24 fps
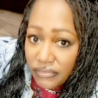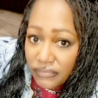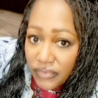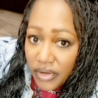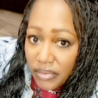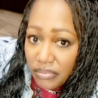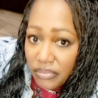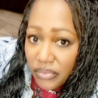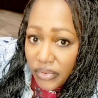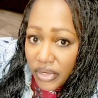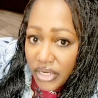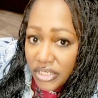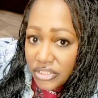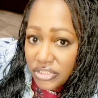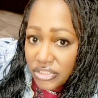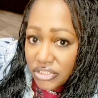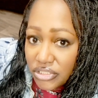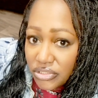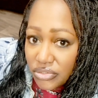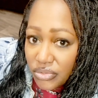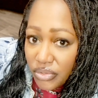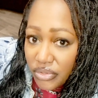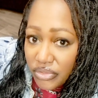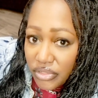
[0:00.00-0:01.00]

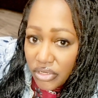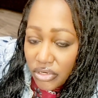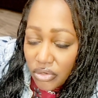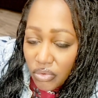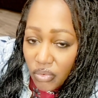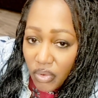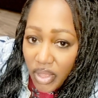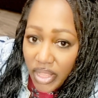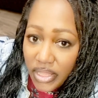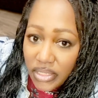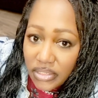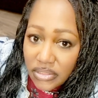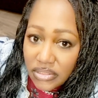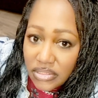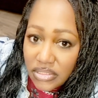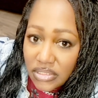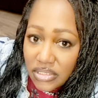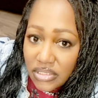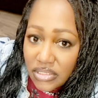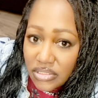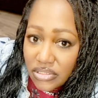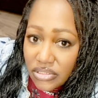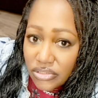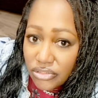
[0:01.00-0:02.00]
vibration or their
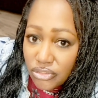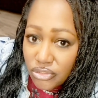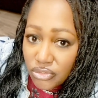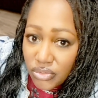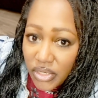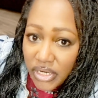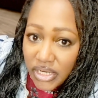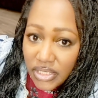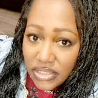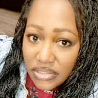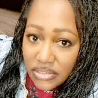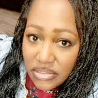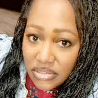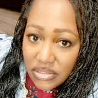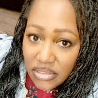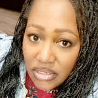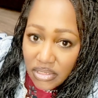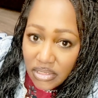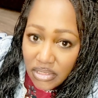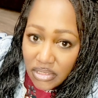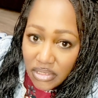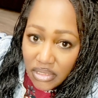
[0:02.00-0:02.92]
qualities or traits